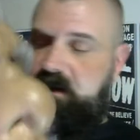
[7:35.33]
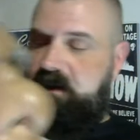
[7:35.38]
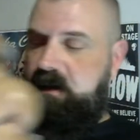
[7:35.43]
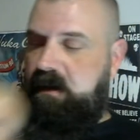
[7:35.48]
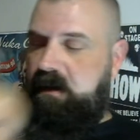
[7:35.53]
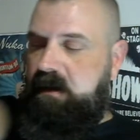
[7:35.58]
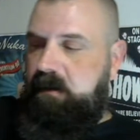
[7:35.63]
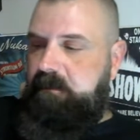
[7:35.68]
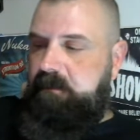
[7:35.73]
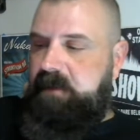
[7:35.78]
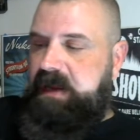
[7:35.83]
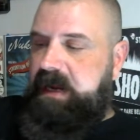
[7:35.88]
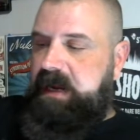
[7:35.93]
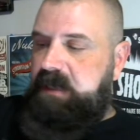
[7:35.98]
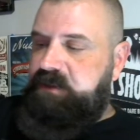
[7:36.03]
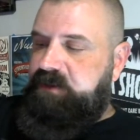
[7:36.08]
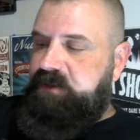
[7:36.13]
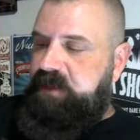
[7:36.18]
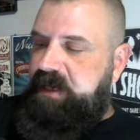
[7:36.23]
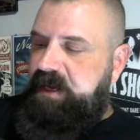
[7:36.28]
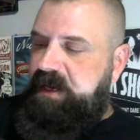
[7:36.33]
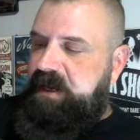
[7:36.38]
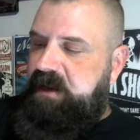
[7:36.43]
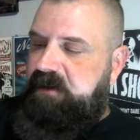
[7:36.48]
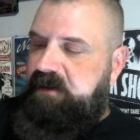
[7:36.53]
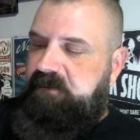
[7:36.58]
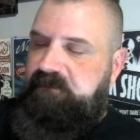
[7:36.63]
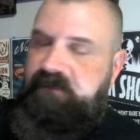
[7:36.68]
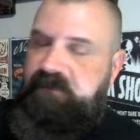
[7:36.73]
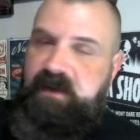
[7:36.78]
I actually
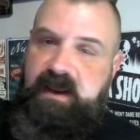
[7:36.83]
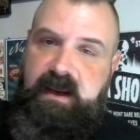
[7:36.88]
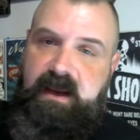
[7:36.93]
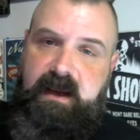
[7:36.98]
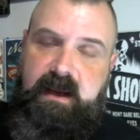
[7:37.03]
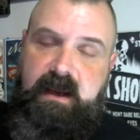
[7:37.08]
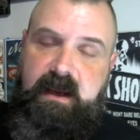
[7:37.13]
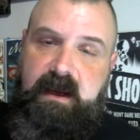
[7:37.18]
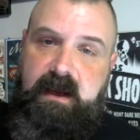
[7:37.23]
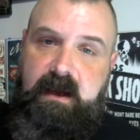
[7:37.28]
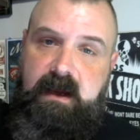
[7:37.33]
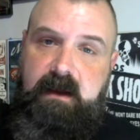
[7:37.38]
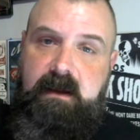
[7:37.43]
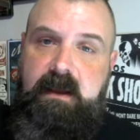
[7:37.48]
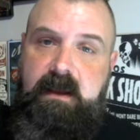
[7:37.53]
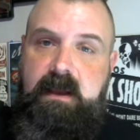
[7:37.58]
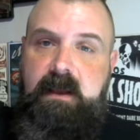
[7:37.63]
have a